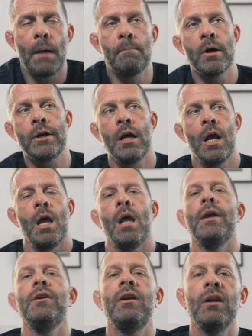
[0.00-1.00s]
But
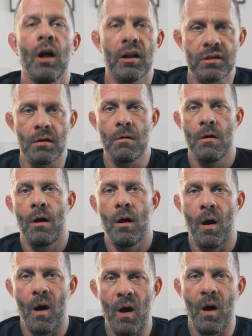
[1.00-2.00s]
you can also,
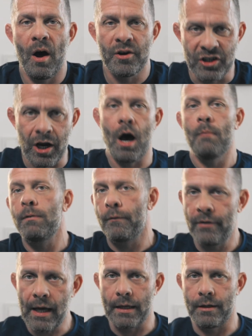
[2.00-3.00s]
on top
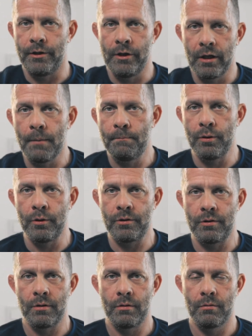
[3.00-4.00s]
of that, you can
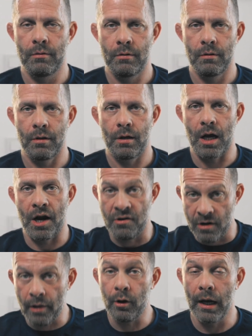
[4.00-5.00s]
put
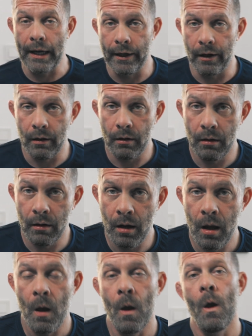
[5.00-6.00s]
another layer,
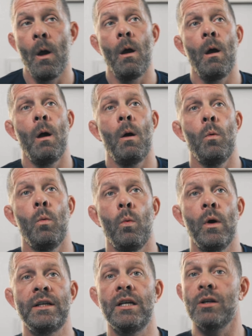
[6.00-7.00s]

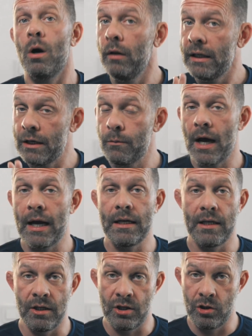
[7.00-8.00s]
which is only
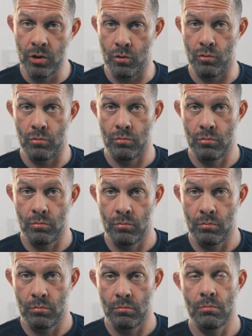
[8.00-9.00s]
divided in two.
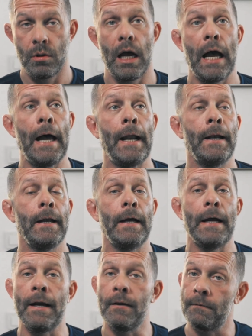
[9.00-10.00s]
And
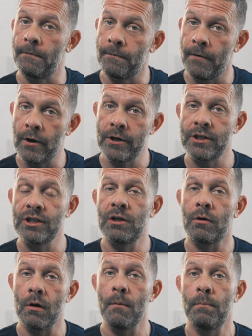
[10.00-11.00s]
in the first
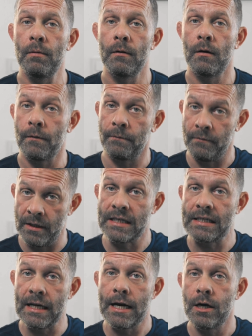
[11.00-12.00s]
group of
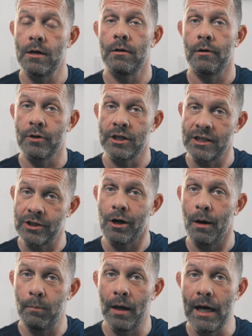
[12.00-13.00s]
this layer, on this
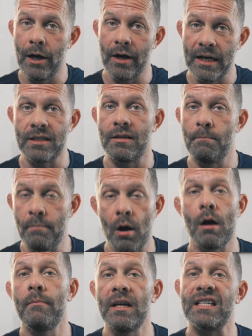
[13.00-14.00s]
top layer, is the
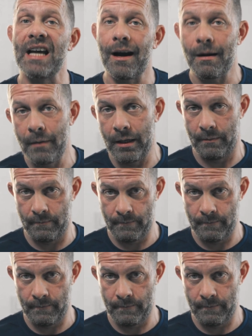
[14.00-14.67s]
Burmese army.